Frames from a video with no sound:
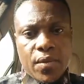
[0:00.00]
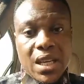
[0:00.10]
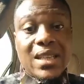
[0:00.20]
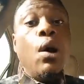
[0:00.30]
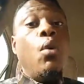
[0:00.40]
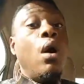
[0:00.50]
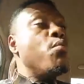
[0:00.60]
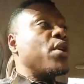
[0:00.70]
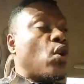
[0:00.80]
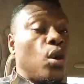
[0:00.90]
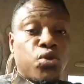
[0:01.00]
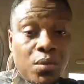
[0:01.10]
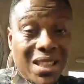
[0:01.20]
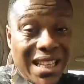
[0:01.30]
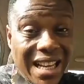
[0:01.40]
that one will become
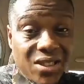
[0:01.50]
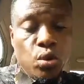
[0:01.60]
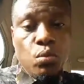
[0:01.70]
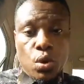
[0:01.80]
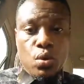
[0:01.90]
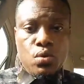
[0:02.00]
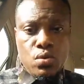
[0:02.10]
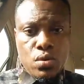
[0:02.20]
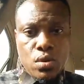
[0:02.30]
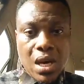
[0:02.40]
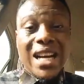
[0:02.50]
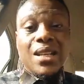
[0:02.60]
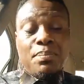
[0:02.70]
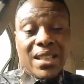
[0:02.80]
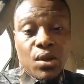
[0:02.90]
something else tomorrow. And the
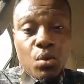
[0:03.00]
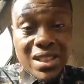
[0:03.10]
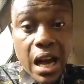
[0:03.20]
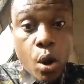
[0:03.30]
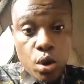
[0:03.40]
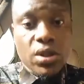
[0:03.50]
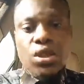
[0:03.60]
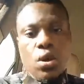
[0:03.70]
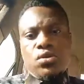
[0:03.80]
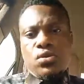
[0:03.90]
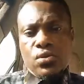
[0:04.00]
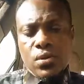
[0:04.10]
person will start haunting us.